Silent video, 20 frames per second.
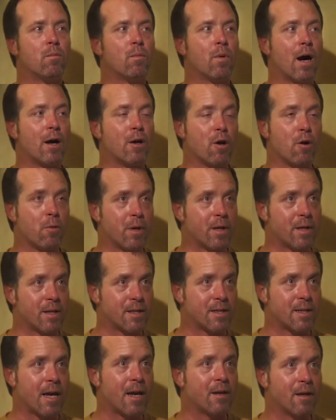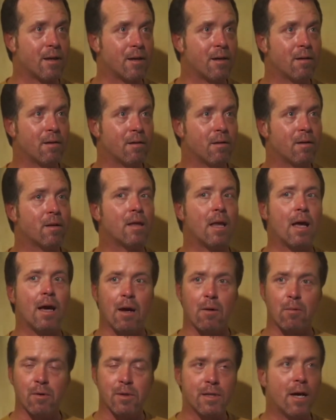I know we descended.
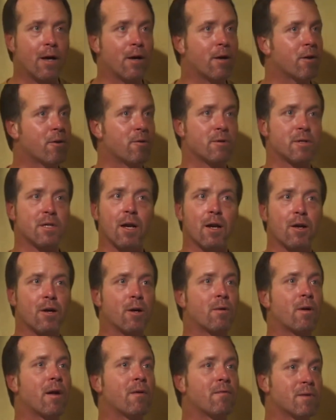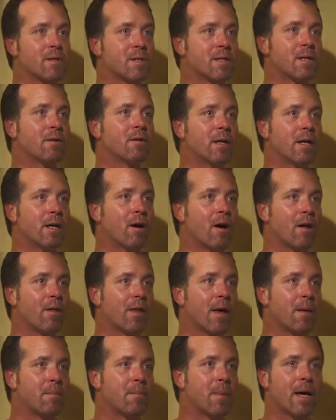I will tell you there was an underground facility on
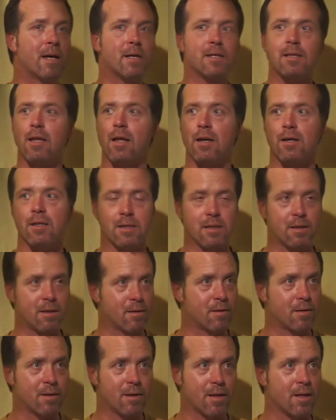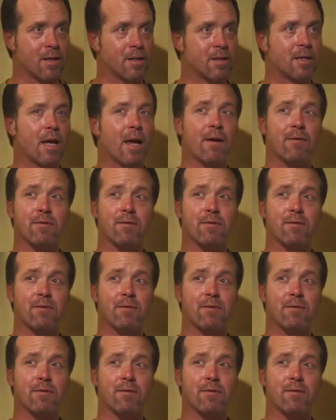that base that is to this day,